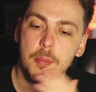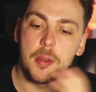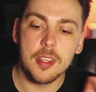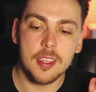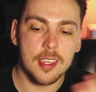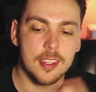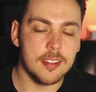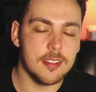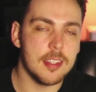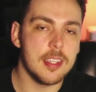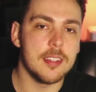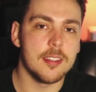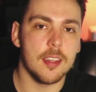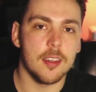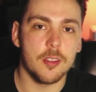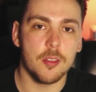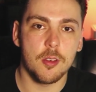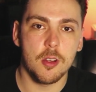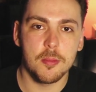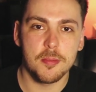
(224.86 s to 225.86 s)
But against these
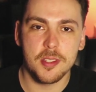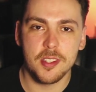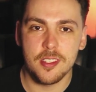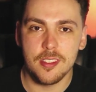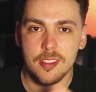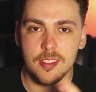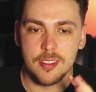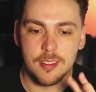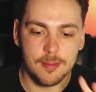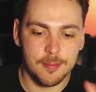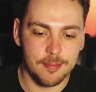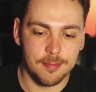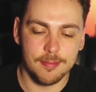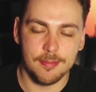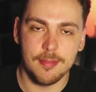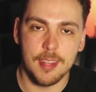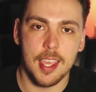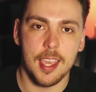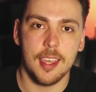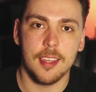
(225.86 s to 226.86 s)
other options,
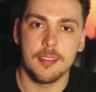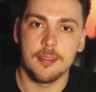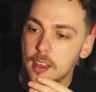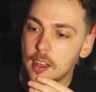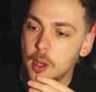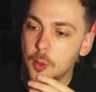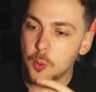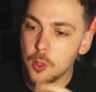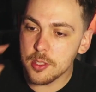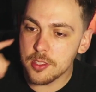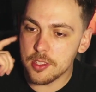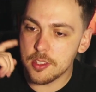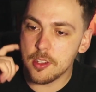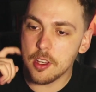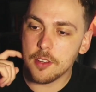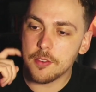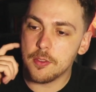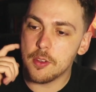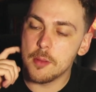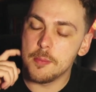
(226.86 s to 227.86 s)
nah. I was
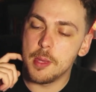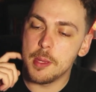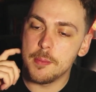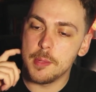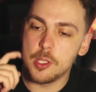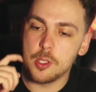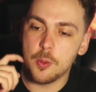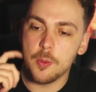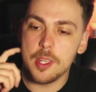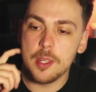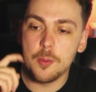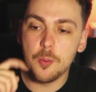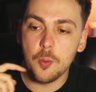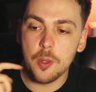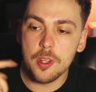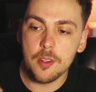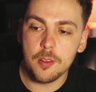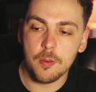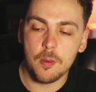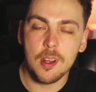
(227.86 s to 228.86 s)
stuck for a bit between
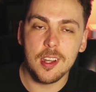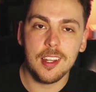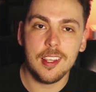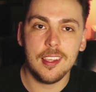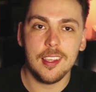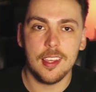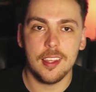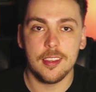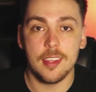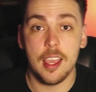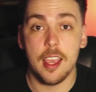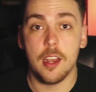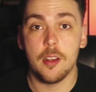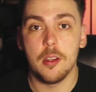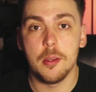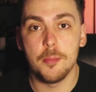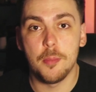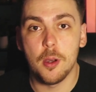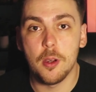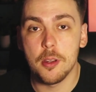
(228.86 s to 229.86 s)
wind running and the
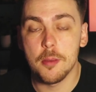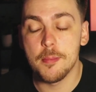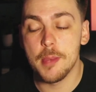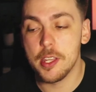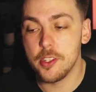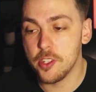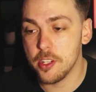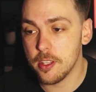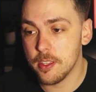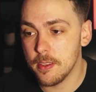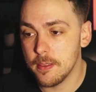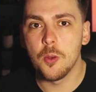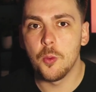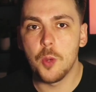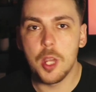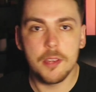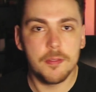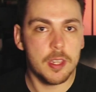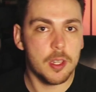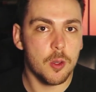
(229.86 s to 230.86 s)
Harry Potter magic.
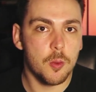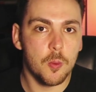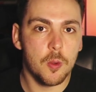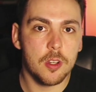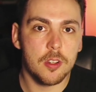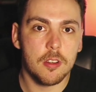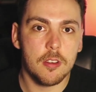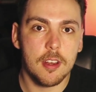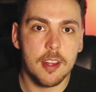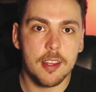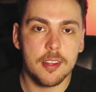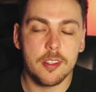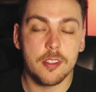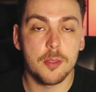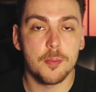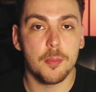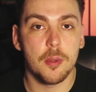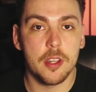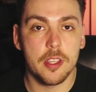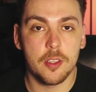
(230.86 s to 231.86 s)
Waving a wand around
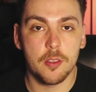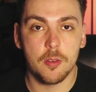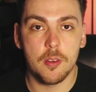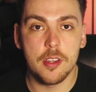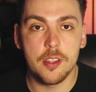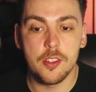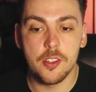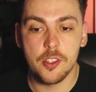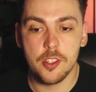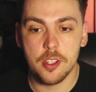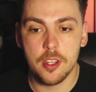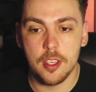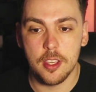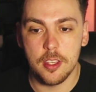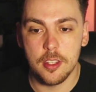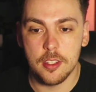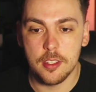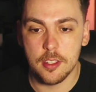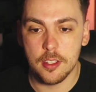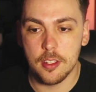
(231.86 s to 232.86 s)
is pretty cringe,
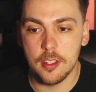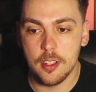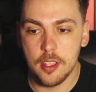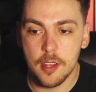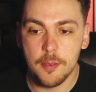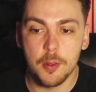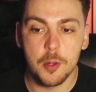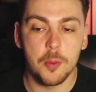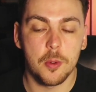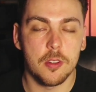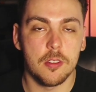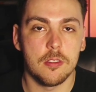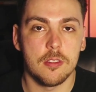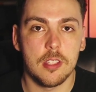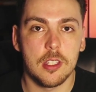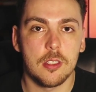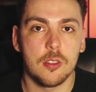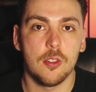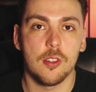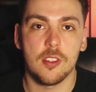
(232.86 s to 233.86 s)
and everyone on
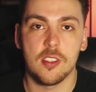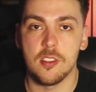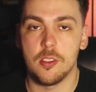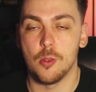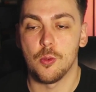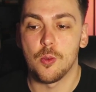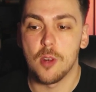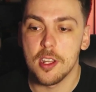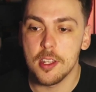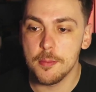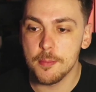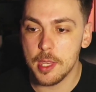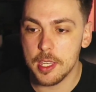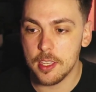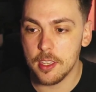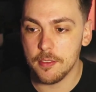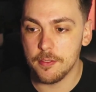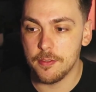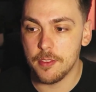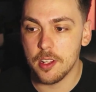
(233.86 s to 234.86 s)
TikTok is already
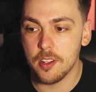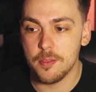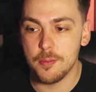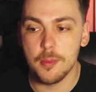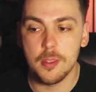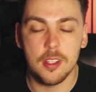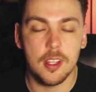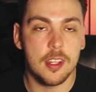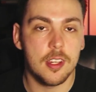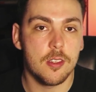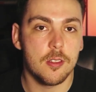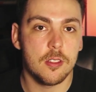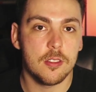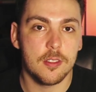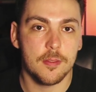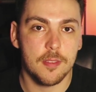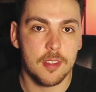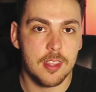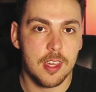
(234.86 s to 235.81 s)
making fun of millennials for